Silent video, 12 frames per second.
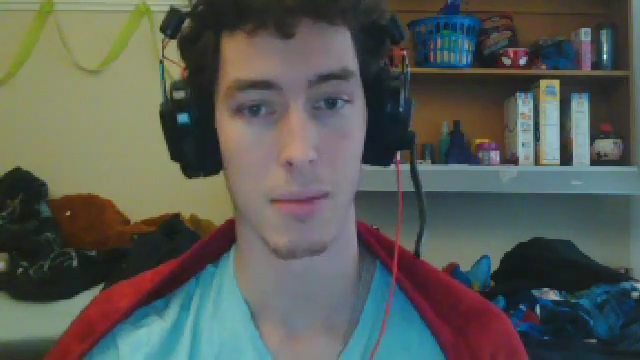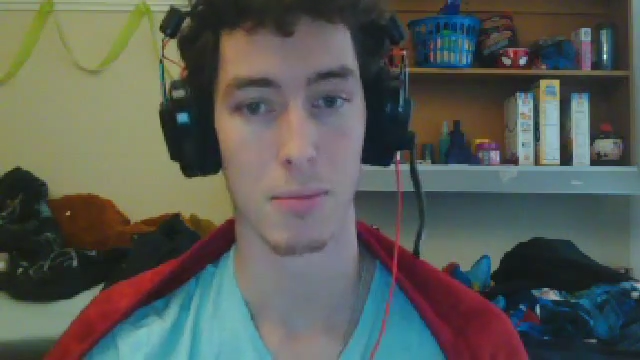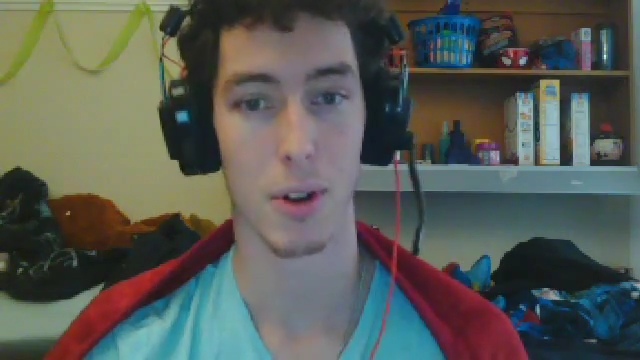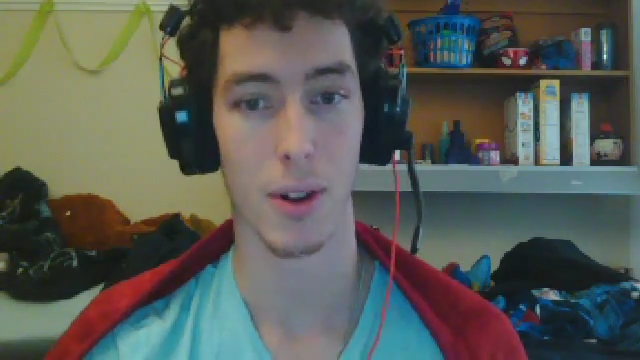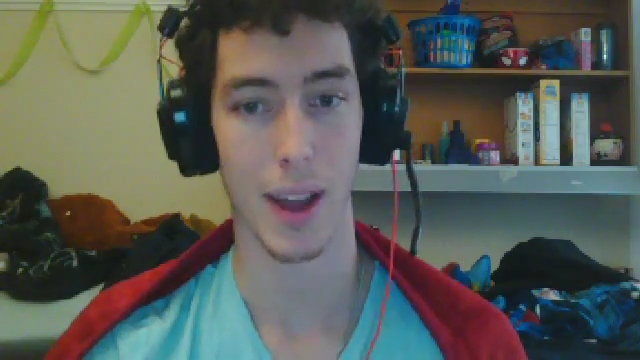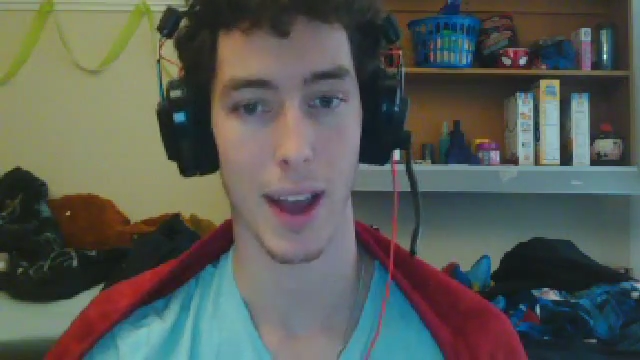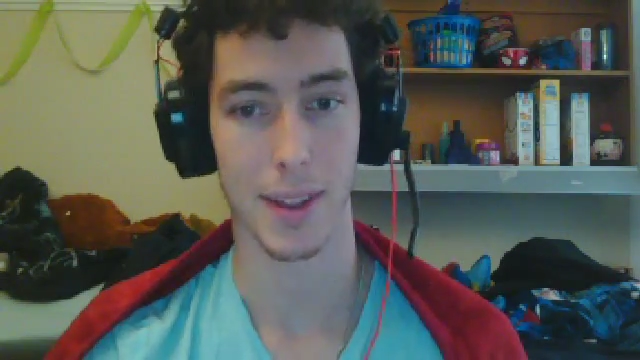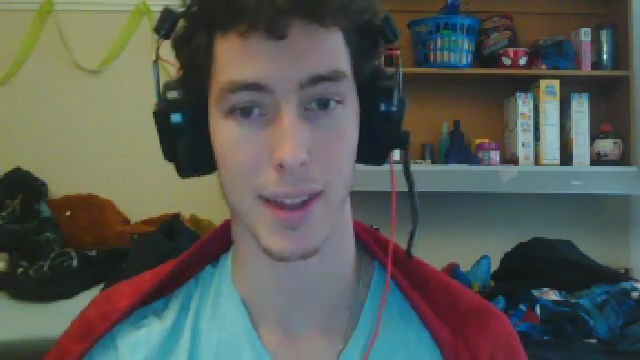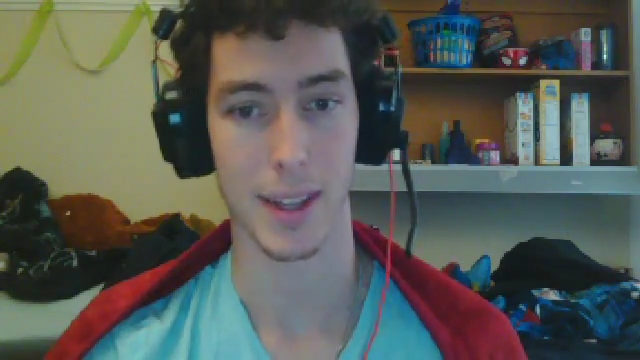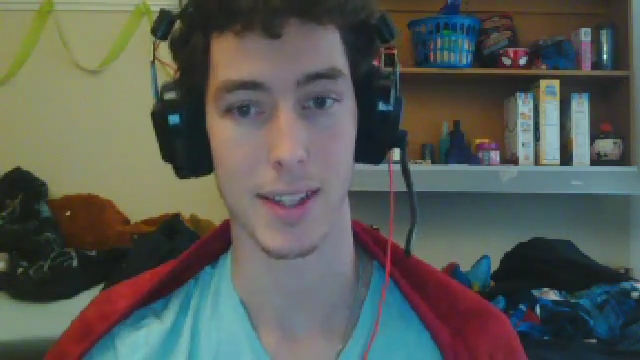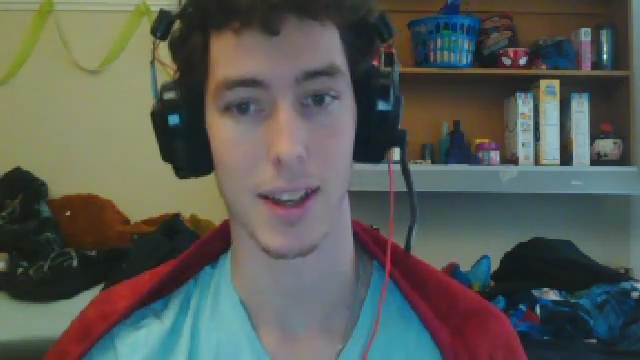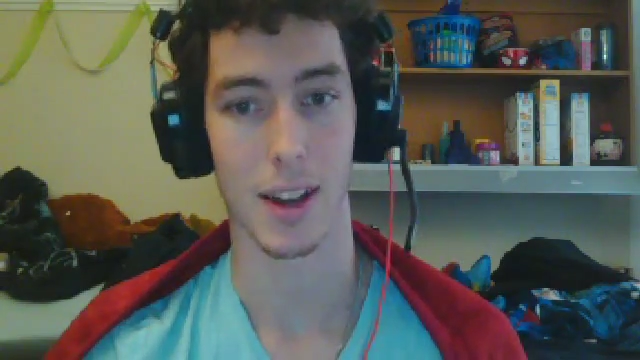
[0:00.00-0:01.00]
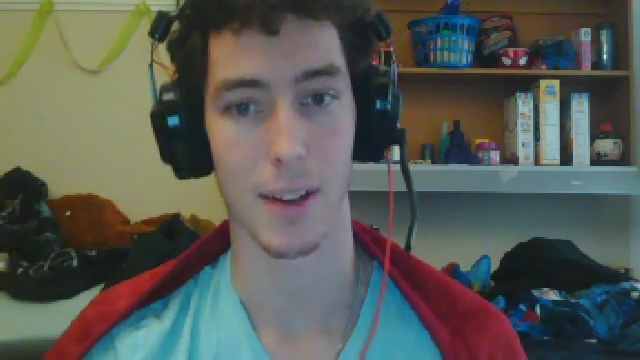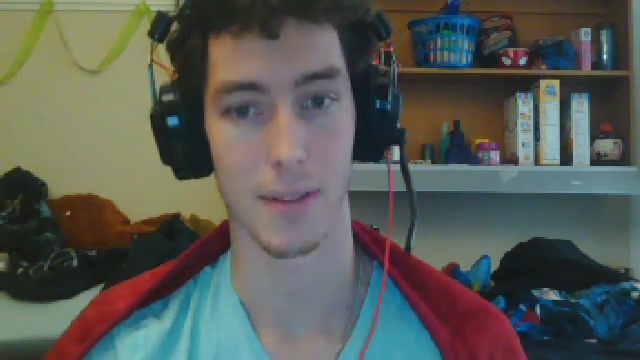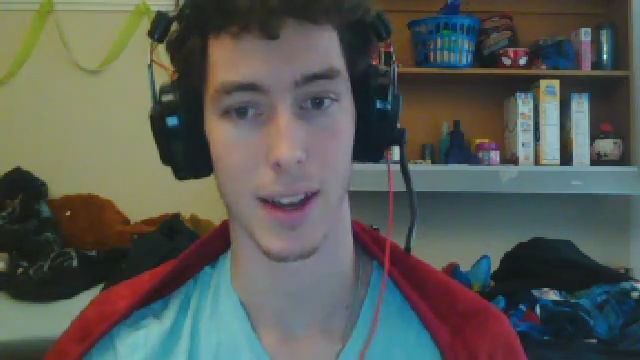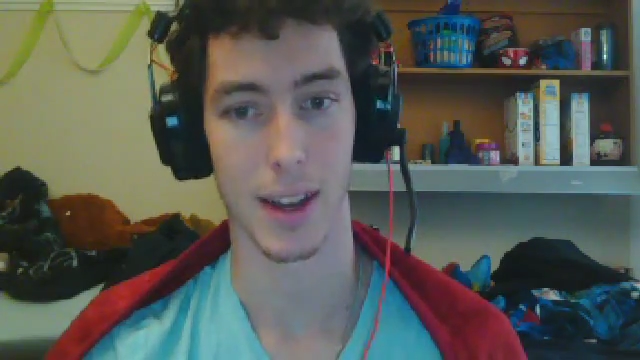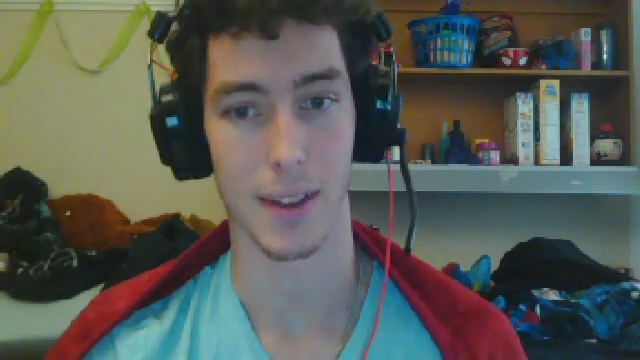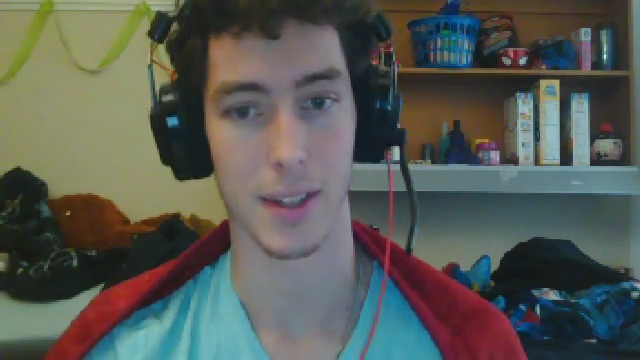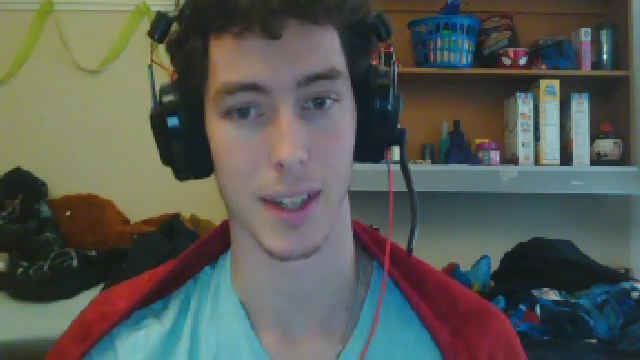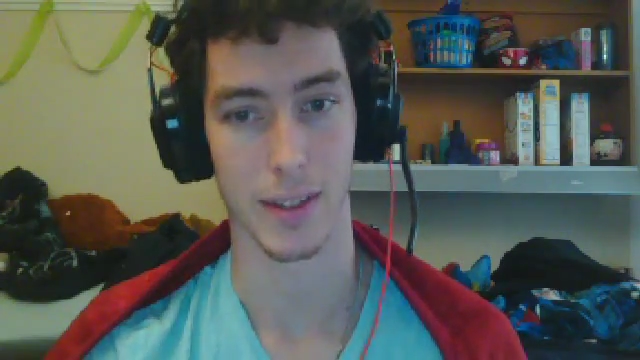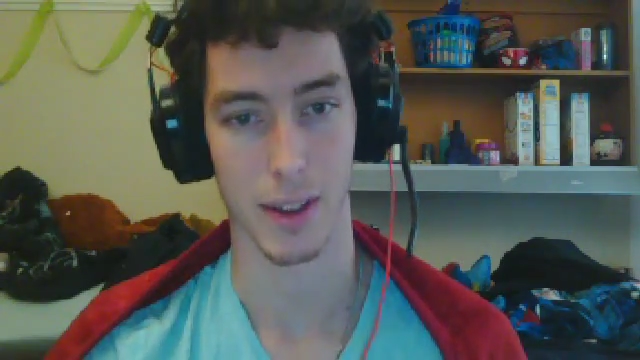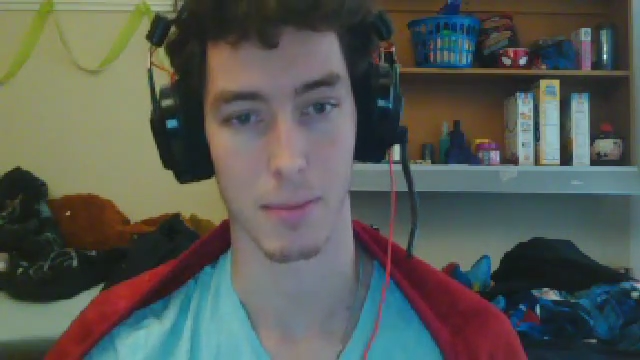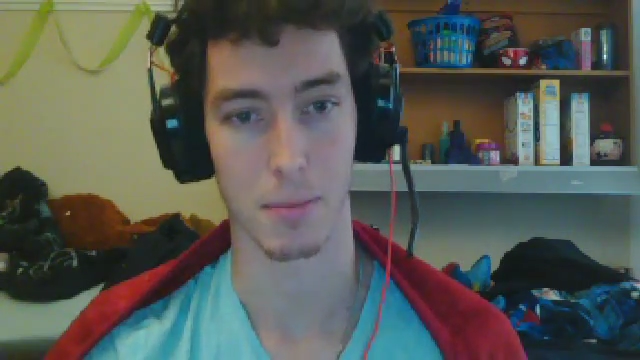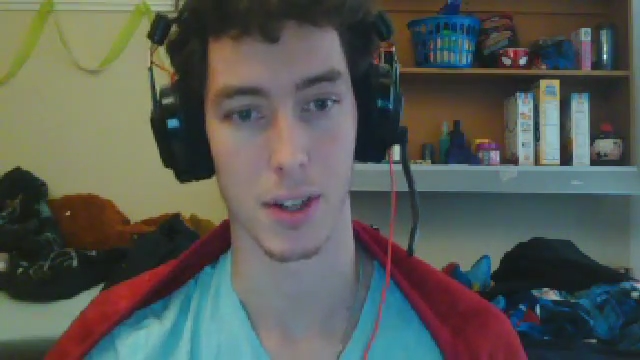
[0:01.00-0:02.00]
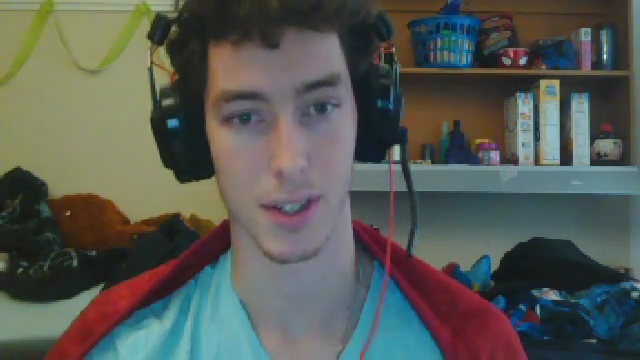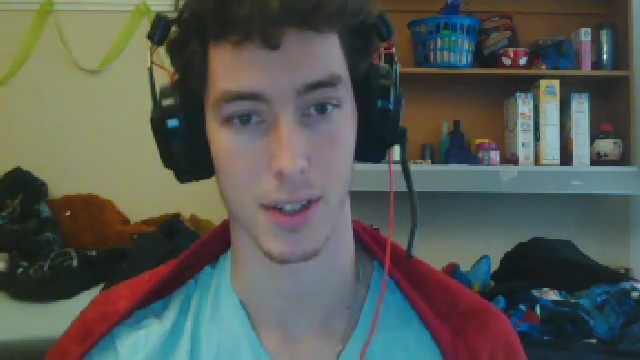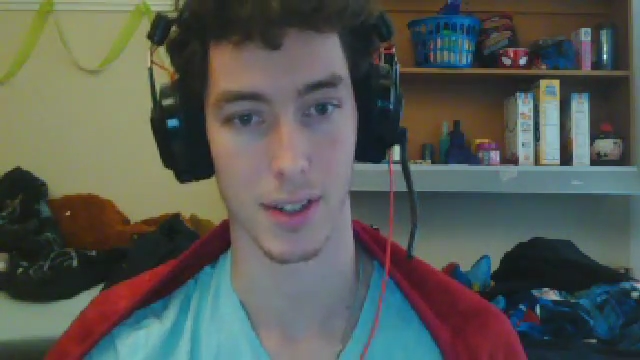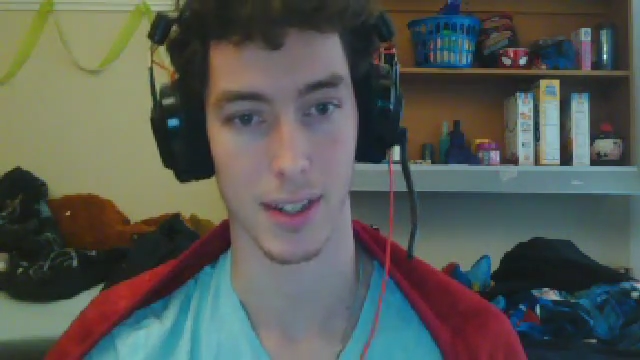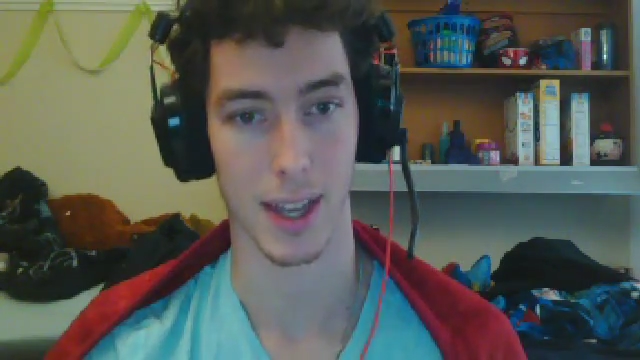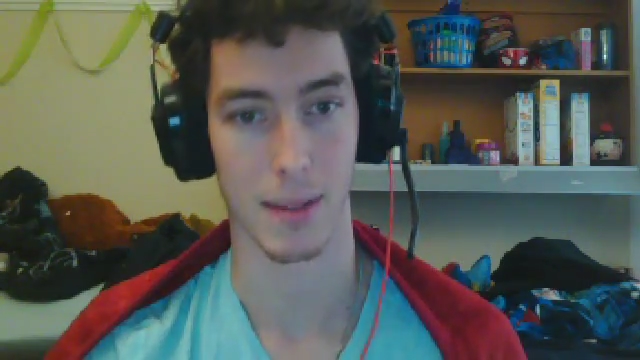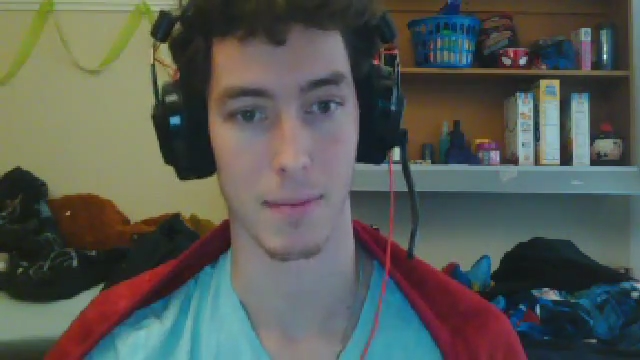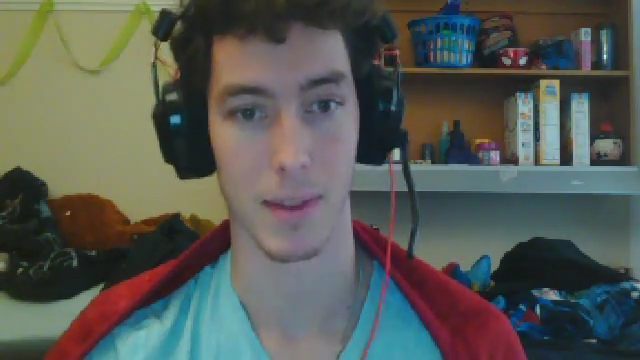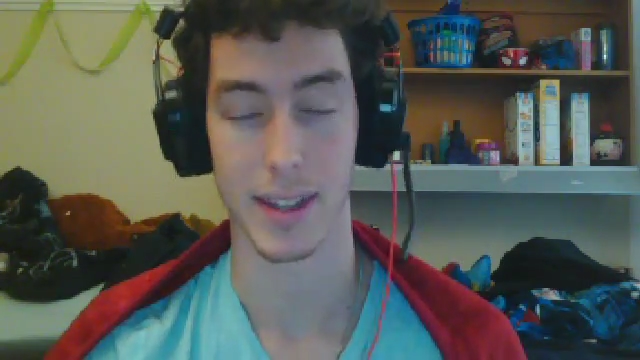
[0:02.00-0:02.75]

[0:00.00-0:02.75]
Pro athletes often have to give up personal time